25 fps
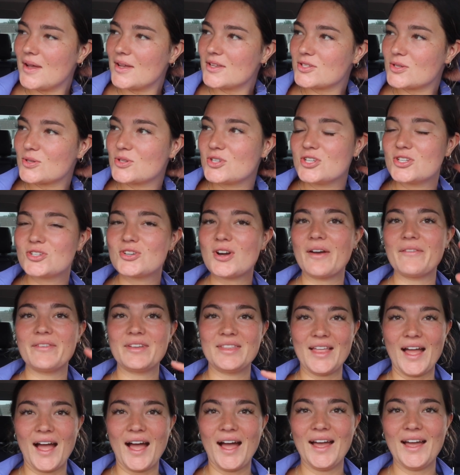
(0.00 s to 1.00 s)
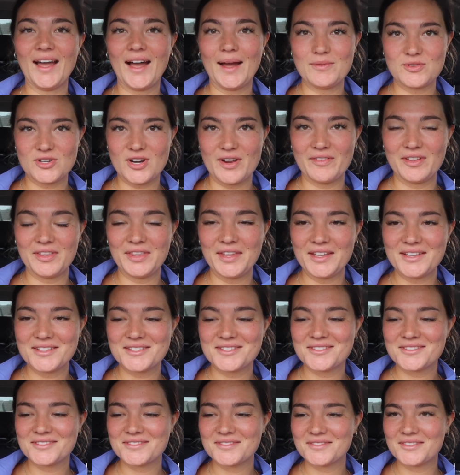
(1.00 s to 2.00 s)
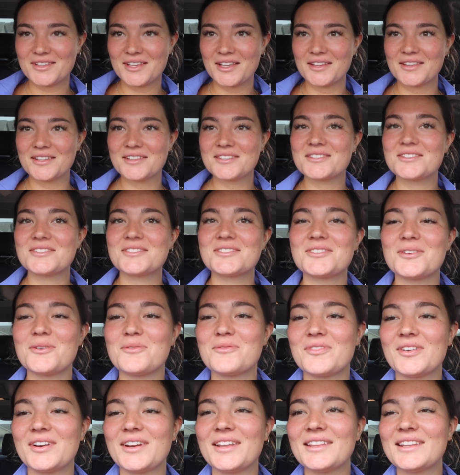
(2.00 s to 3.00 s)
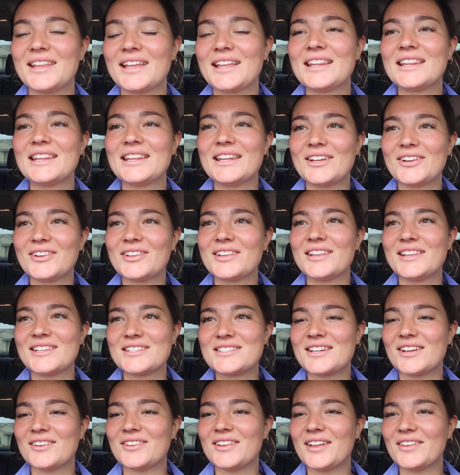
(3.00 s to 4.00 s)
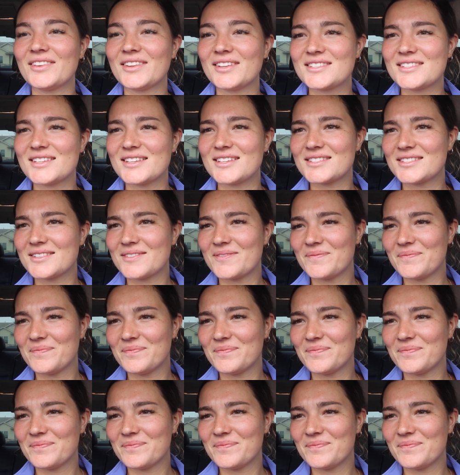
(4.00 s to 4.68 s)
So she's driving that, I'm driving this. And this is so funny. Like, literally, listen how loud this is.